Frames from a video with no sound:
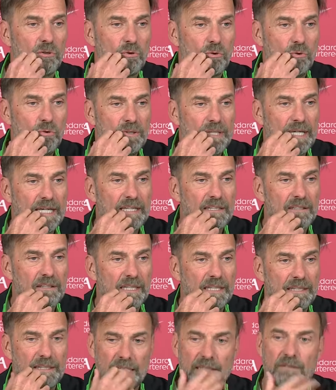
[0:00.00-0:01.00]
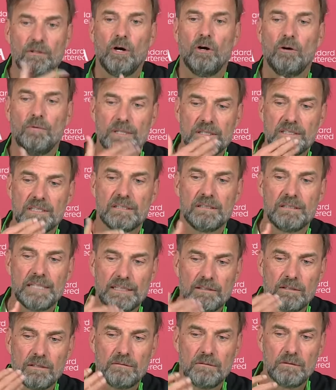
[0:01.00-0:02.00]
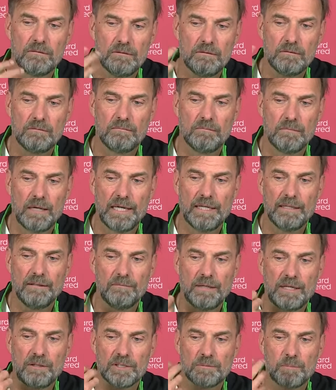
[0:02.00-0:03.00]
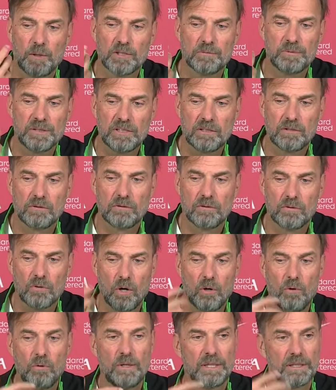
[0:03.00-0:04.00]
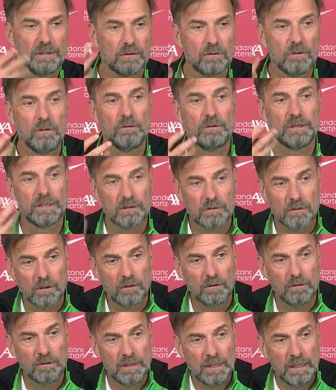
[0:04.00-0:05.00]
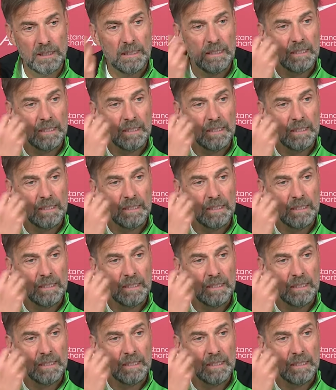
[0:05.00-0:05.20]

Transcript: to do that. And that always let my responsibility grow and grow and grow